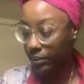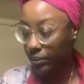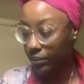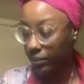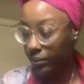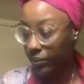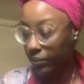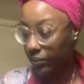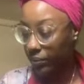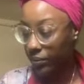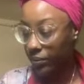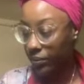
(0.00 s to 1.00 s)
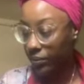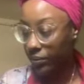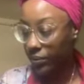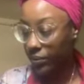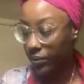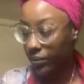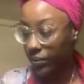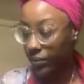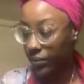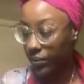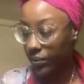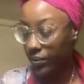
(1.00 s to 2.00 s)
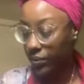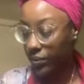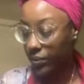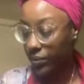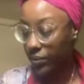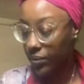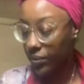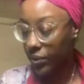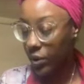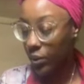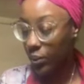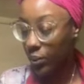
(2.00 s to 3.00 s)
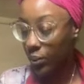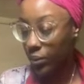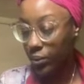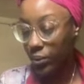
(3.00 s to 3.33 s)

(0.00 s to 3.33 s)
Nobody speaks.